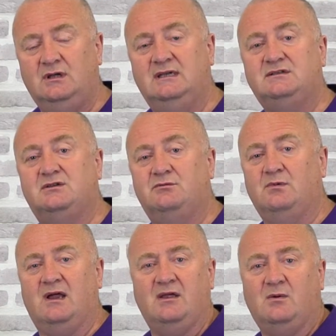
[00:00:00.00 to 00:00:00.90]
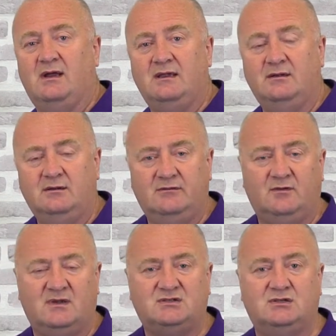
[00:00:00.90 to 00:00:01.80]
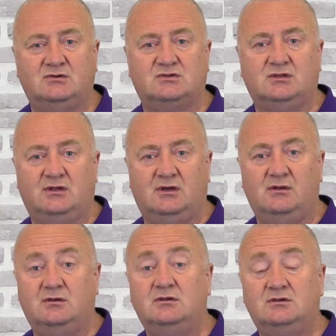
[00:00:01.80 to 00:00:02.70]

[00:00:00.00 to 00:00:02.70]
is the right way for my students to learn.